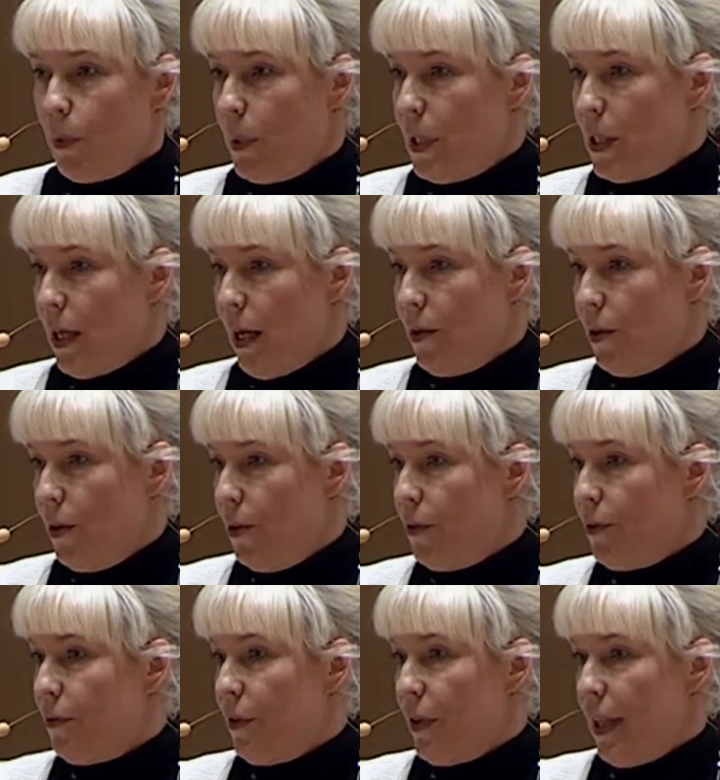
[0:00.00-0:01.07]
which are
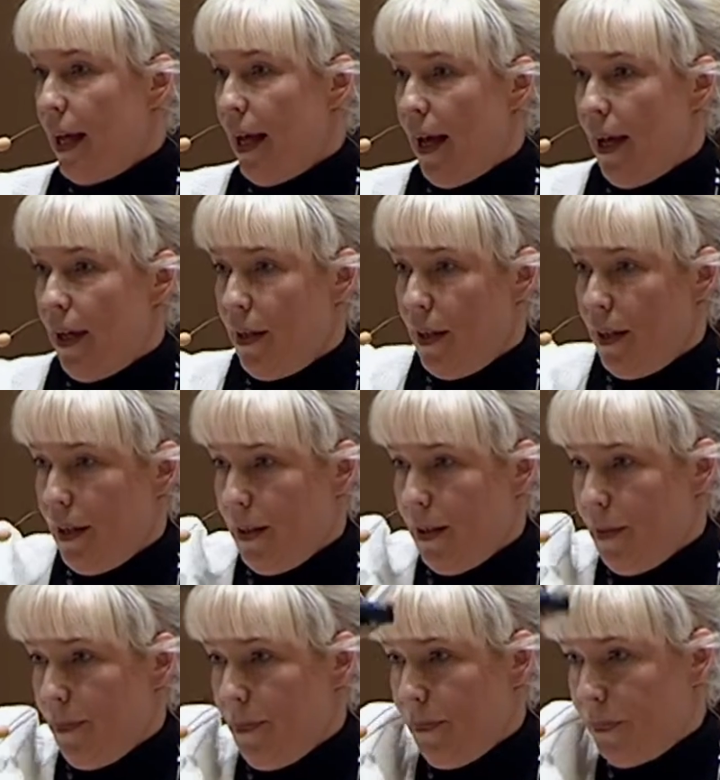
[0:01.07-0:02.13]
known for
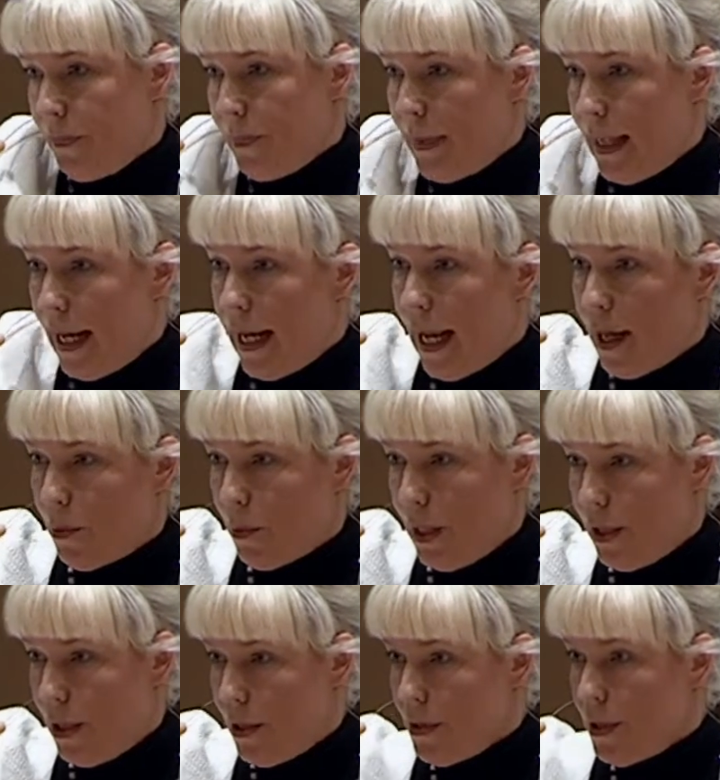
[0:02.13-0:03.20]
their daylight
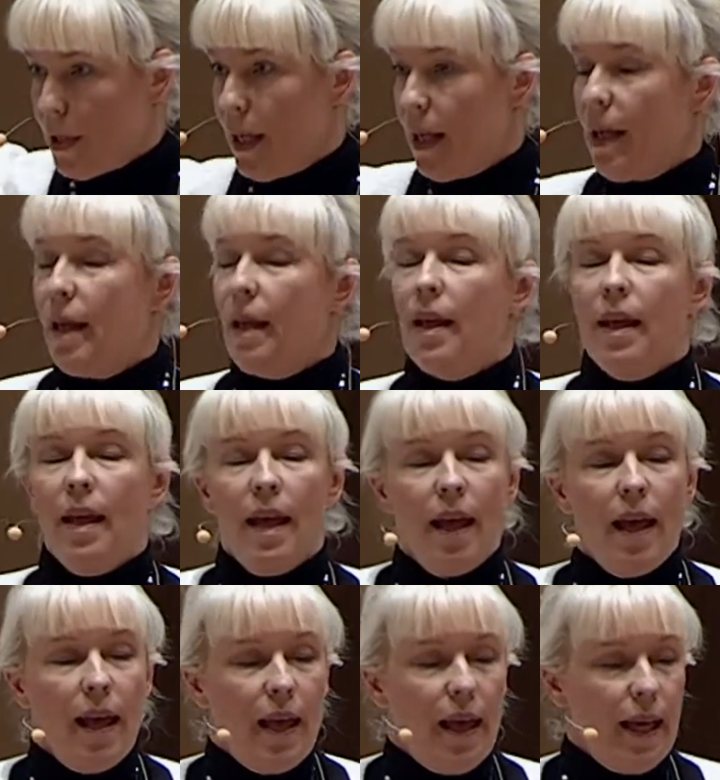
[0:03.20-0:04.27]
windows,
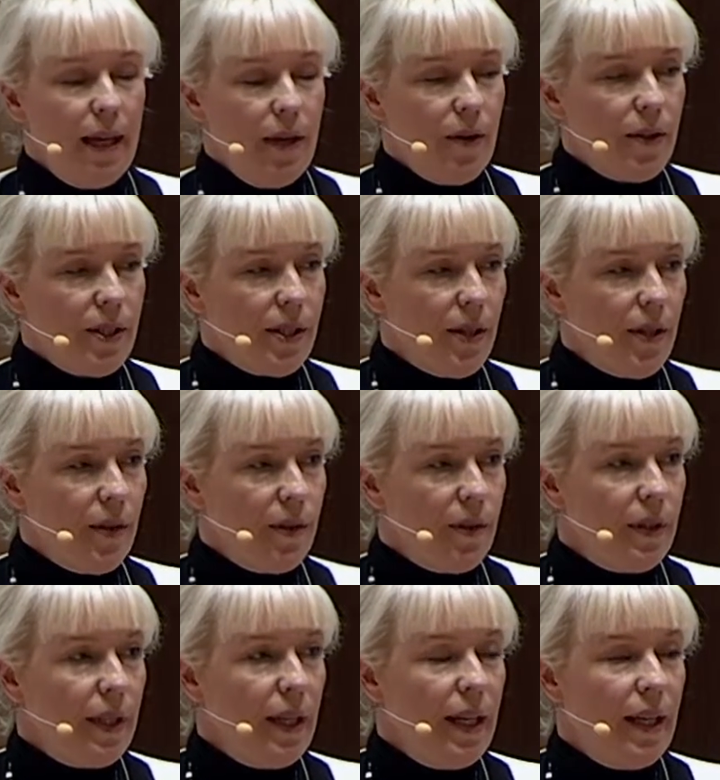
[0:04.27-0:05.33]
and also
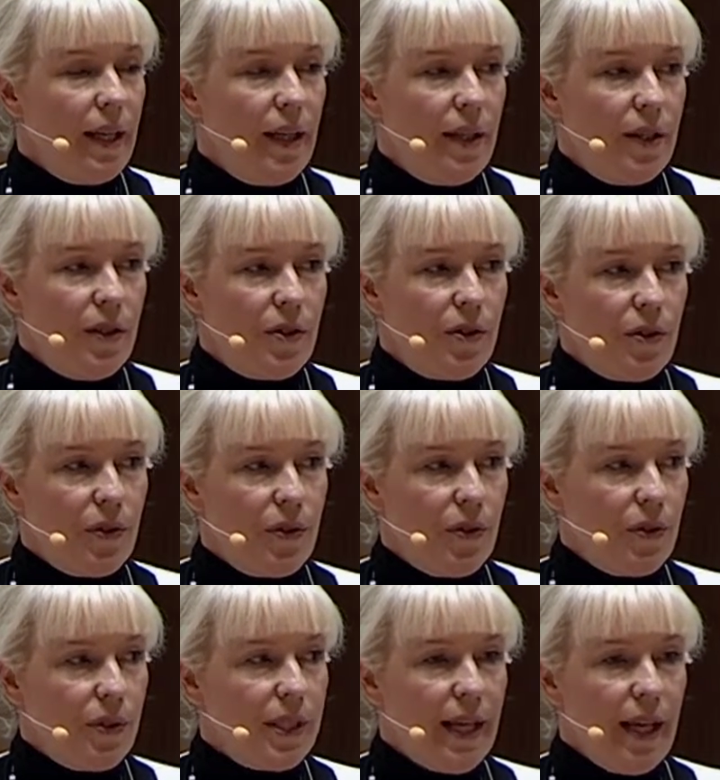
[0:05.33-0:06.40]

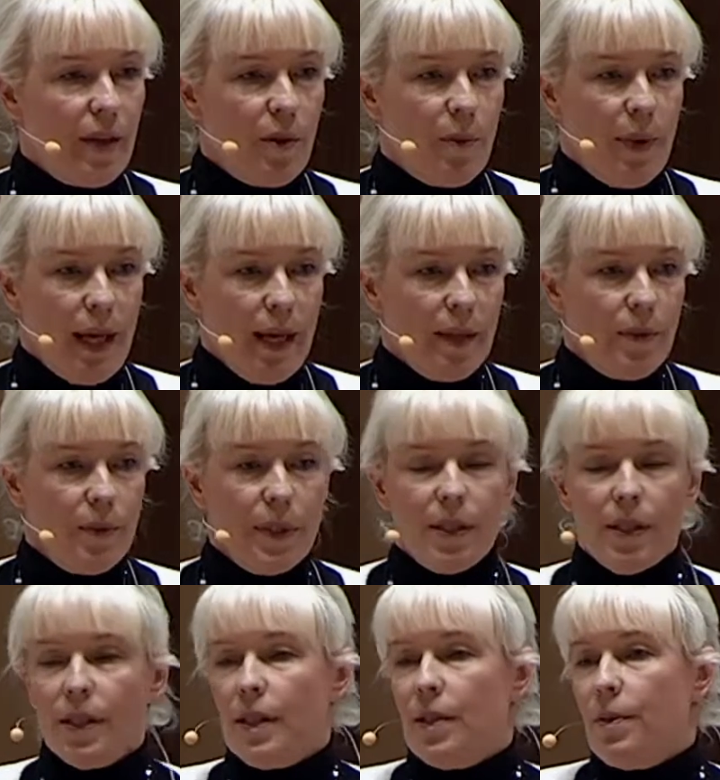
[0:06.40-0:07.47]
to Saint-Gobain,
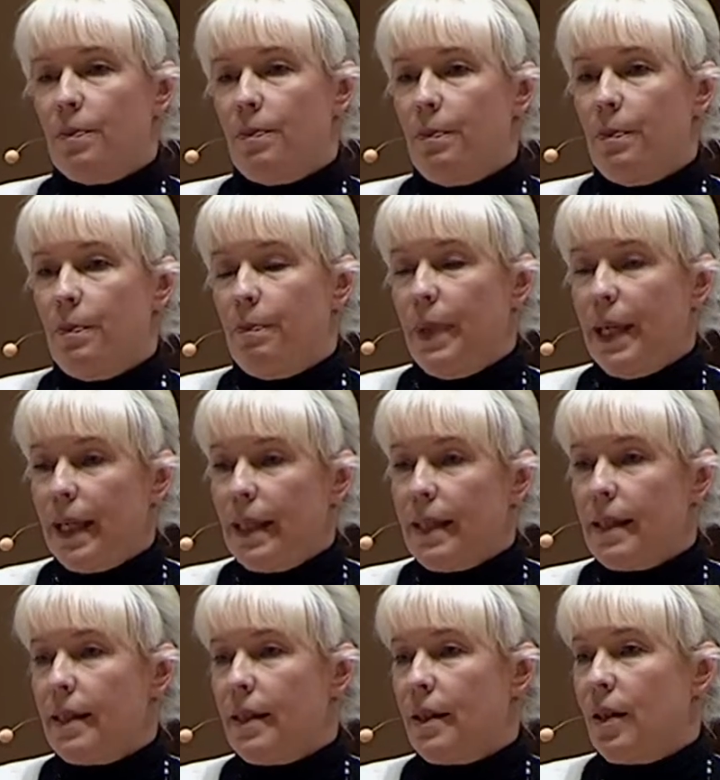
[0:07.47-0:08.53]
which is the
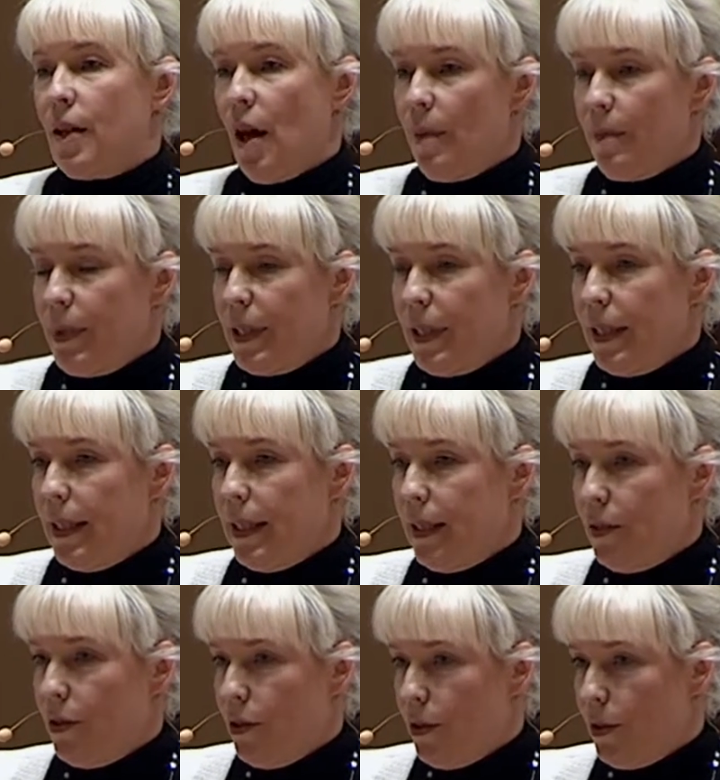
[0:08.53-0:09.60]
biggest company
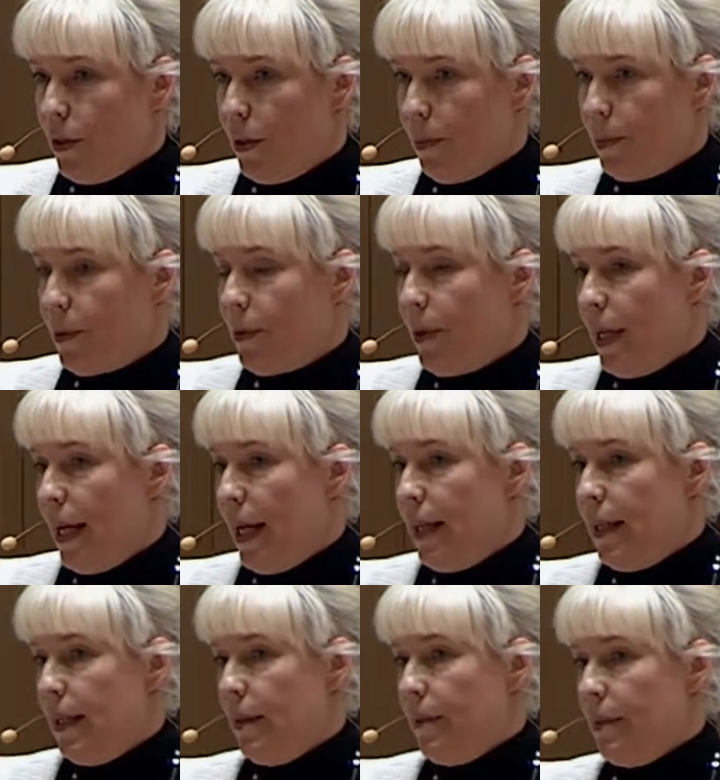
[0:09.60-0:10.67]
in Europe
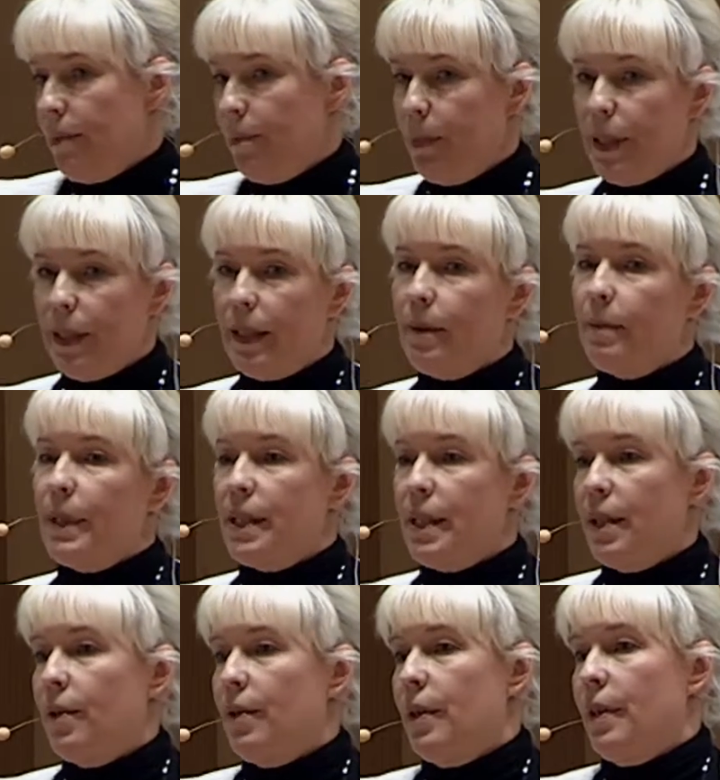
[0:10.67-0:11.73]
creating building
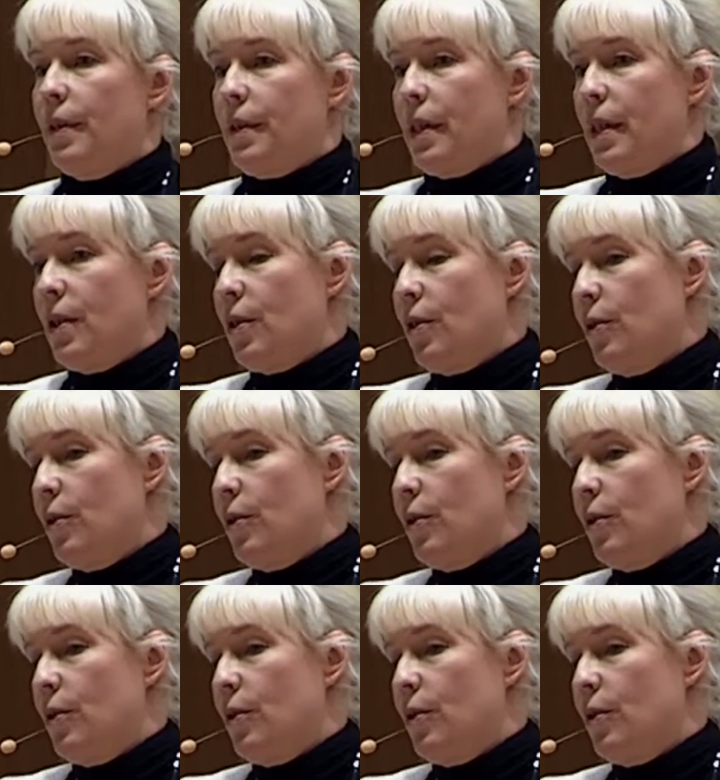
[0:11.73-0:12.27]
materials and